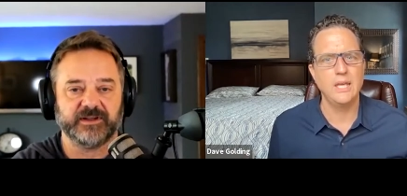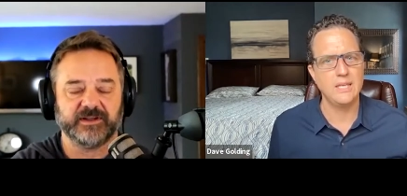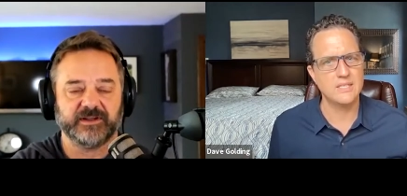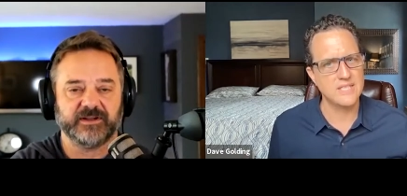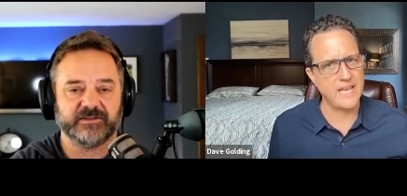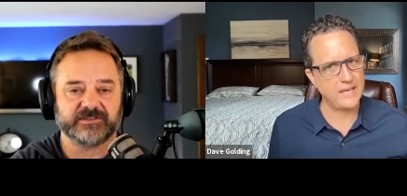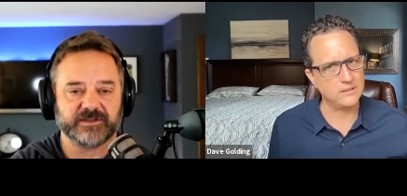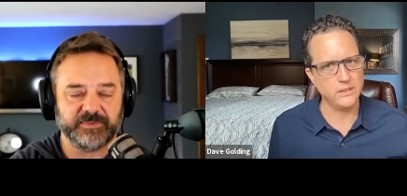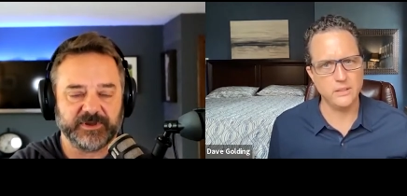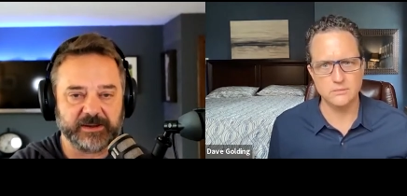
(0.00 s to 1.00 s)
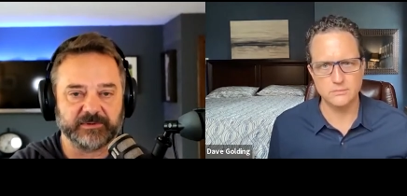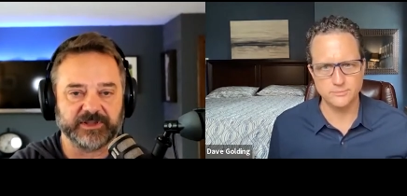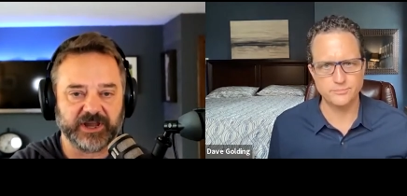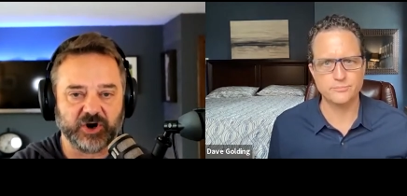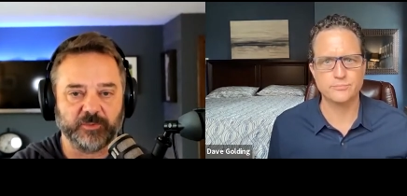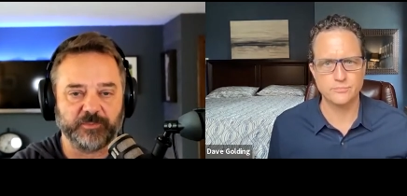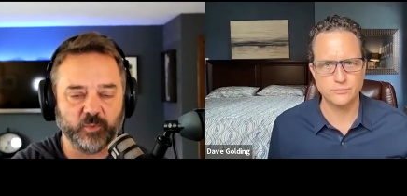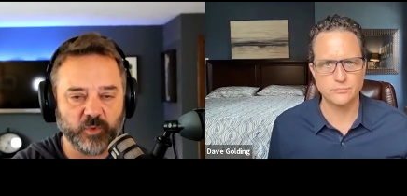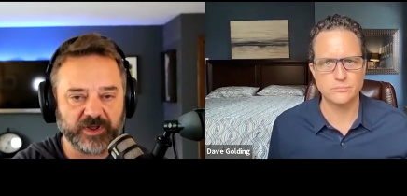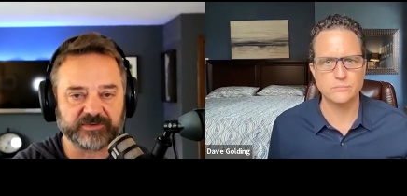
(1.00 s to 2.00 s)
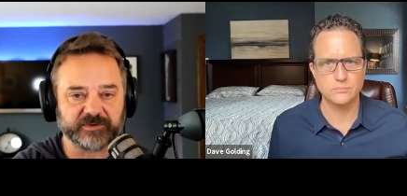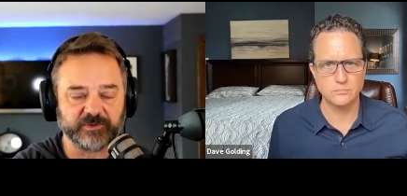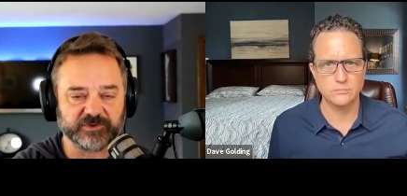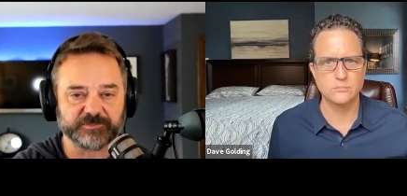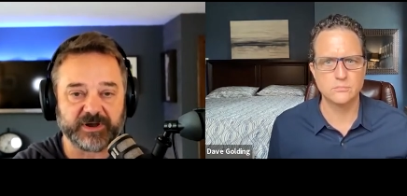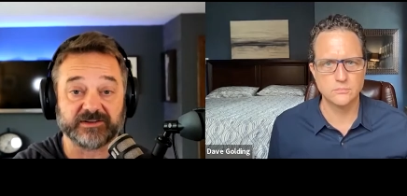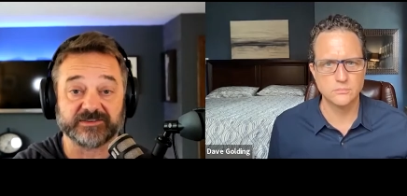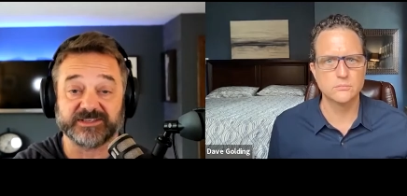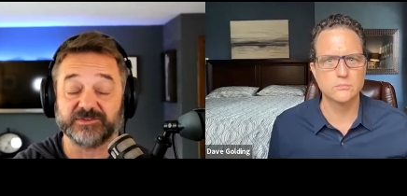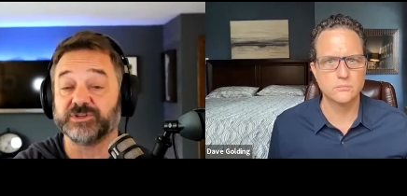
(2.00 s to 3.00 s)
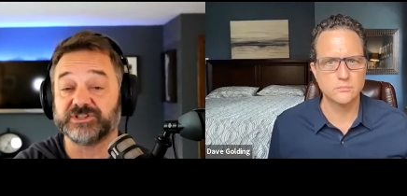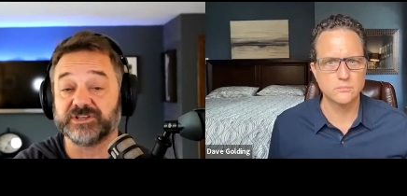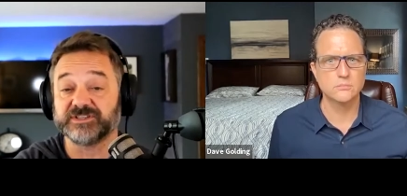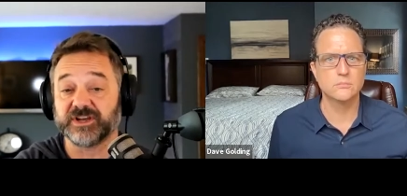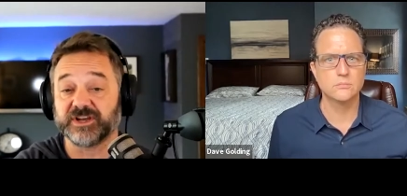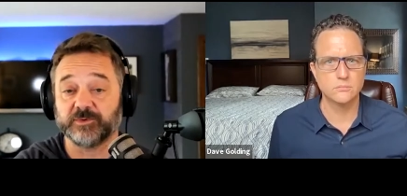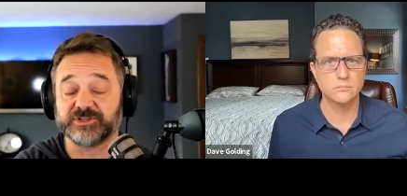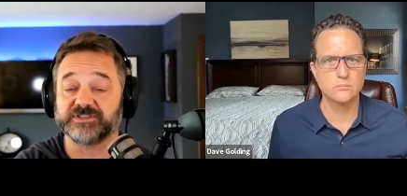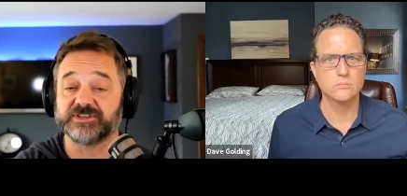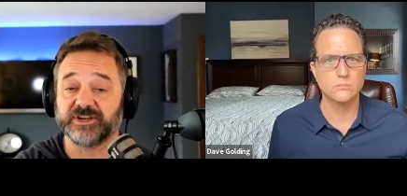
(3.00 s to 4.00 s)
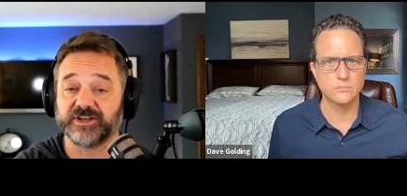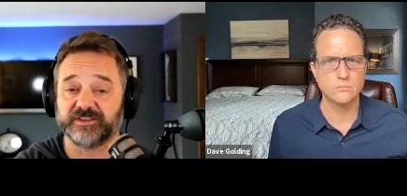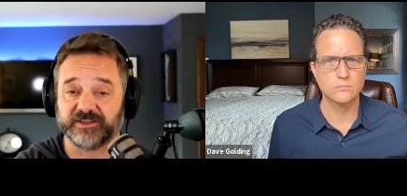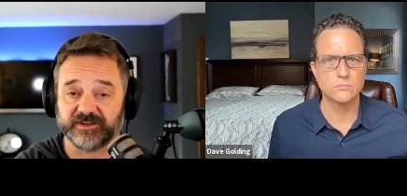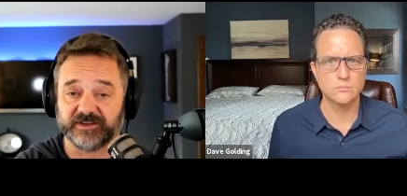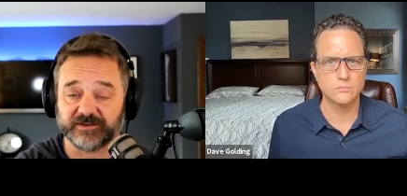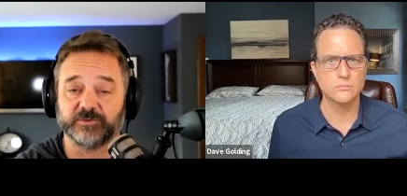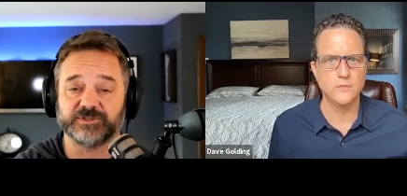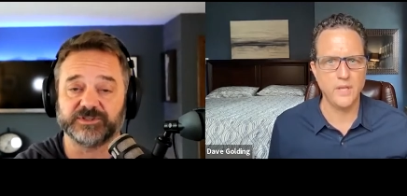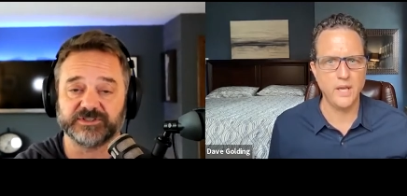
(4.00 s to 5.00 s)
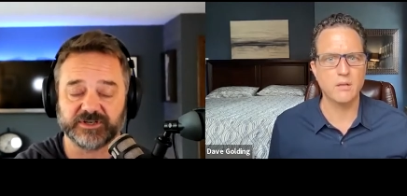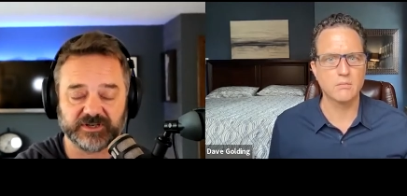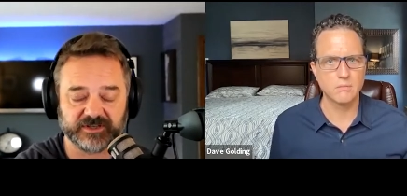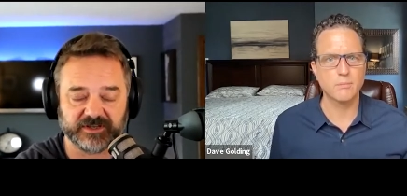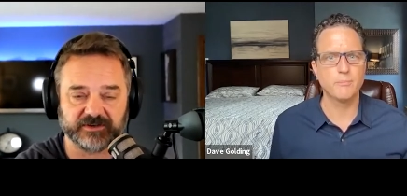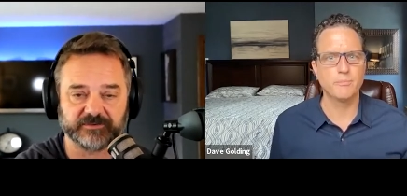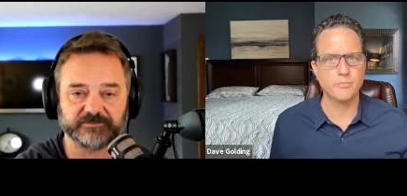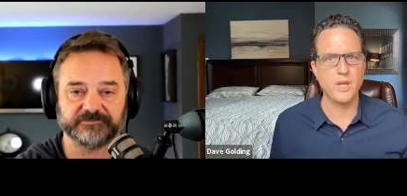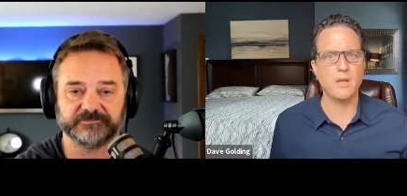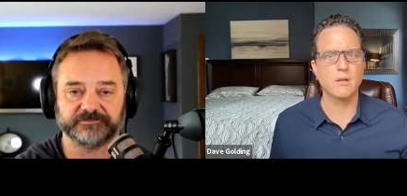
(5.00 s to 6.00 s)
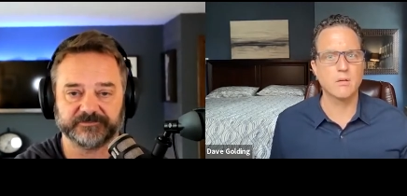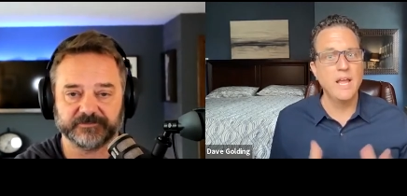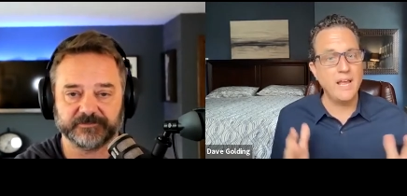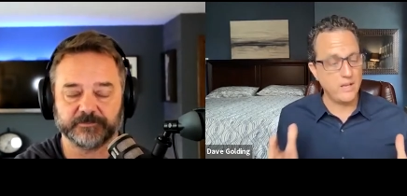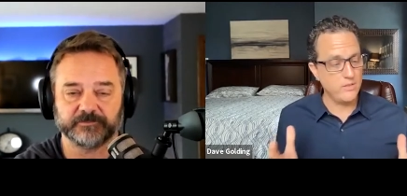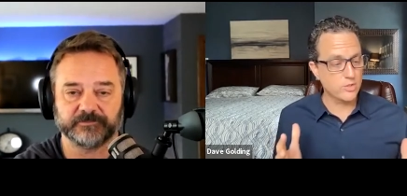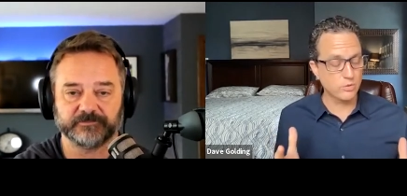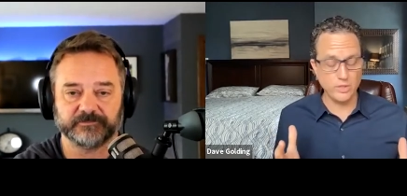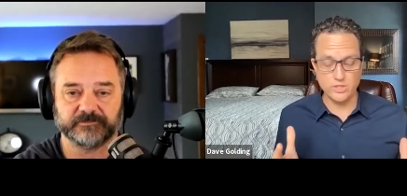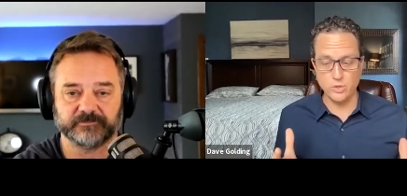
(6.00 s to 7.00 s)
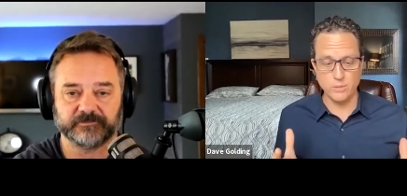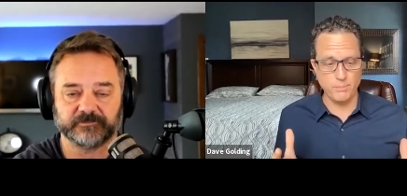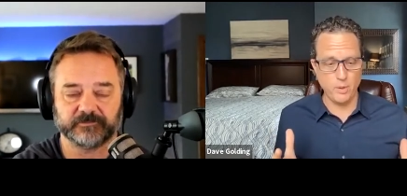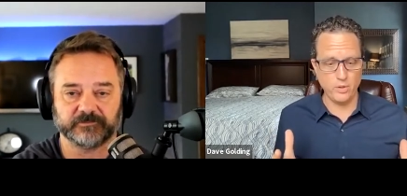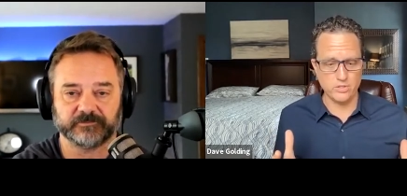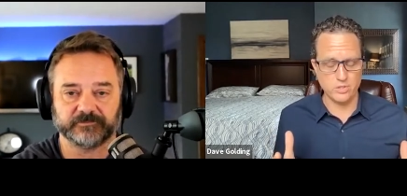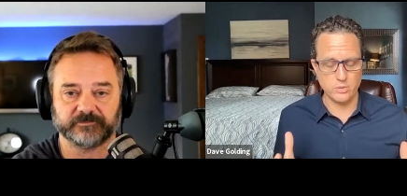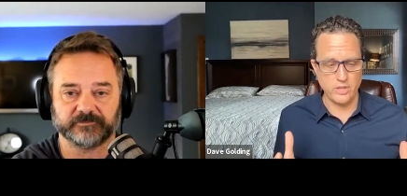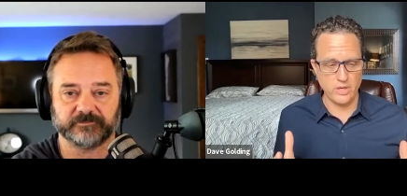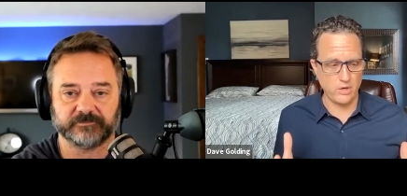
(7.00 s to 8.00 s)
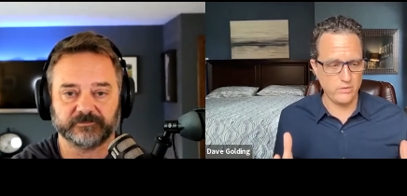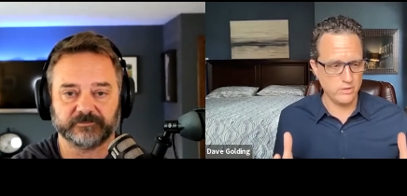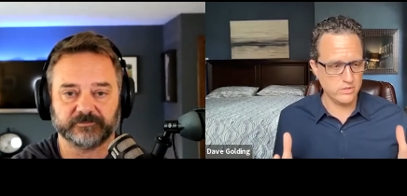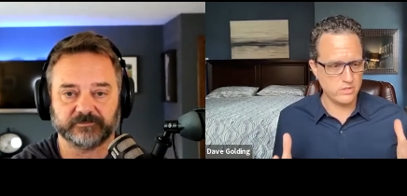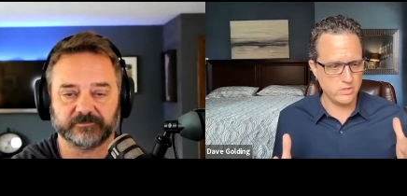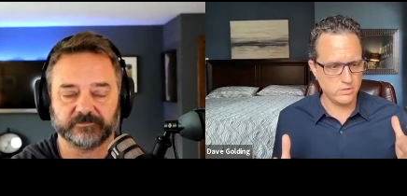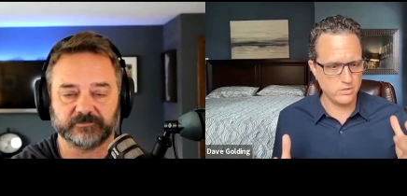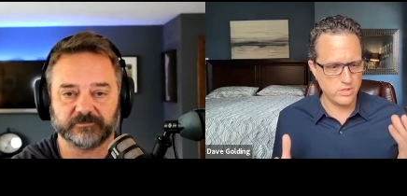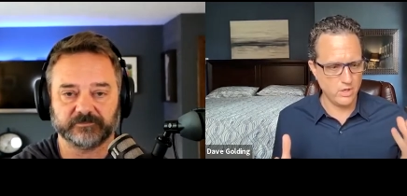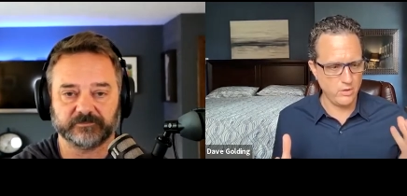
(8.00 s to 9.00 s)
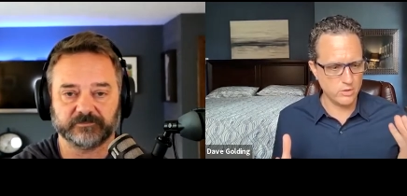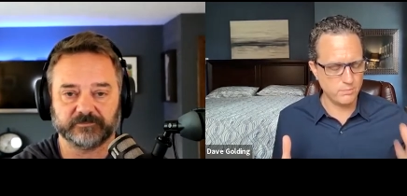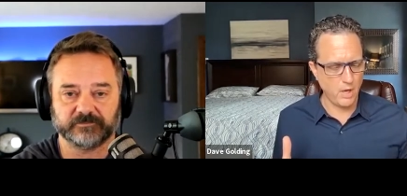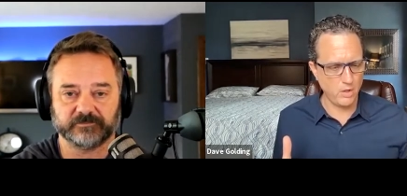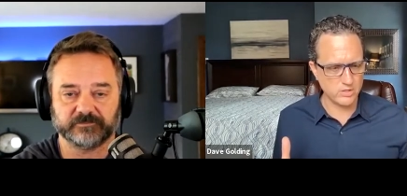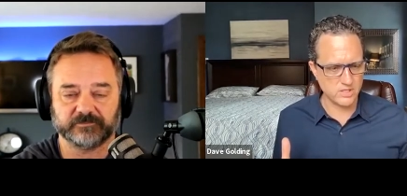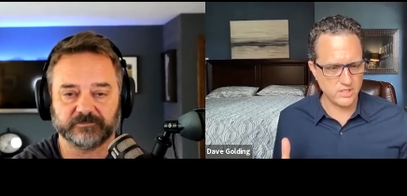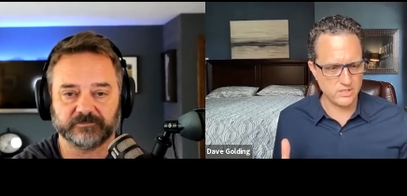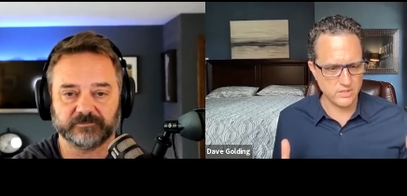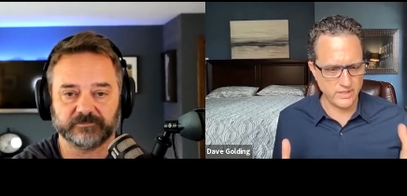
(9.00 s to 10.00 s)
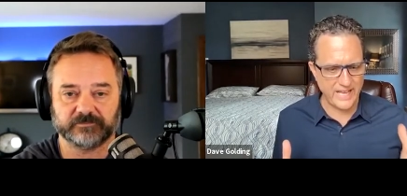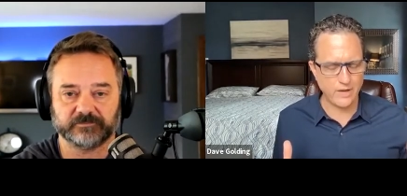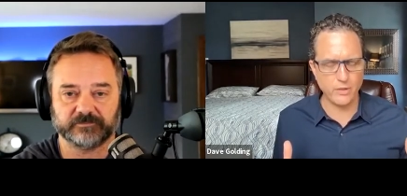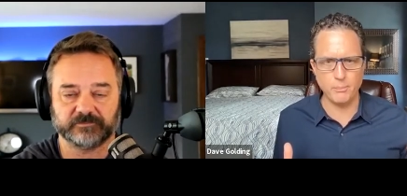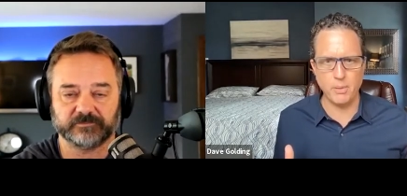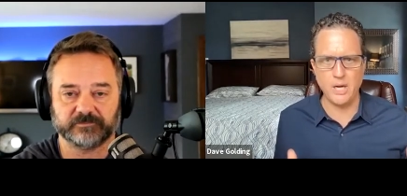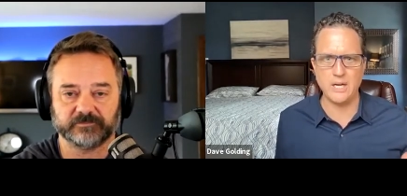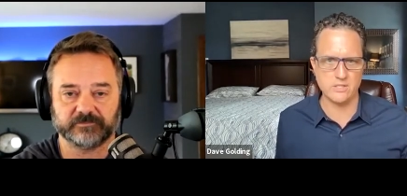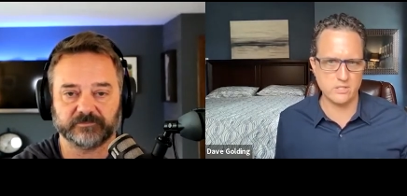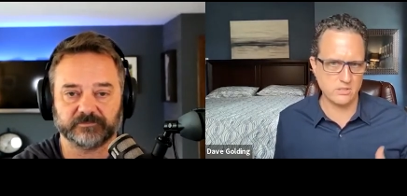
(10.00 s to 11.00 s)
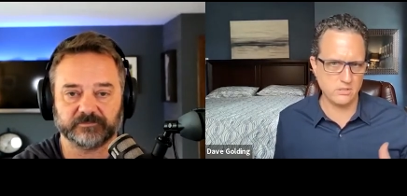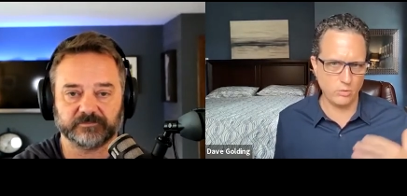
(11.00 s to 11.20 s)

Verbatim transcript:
Speaker 1: exactly to be able to help with some of those policies which is a which is a good thing which is yeah. a good thing
Speaker 2: yeah, and, and, there's really two components to it, Aaron. There's there's you know those policies so that out of the box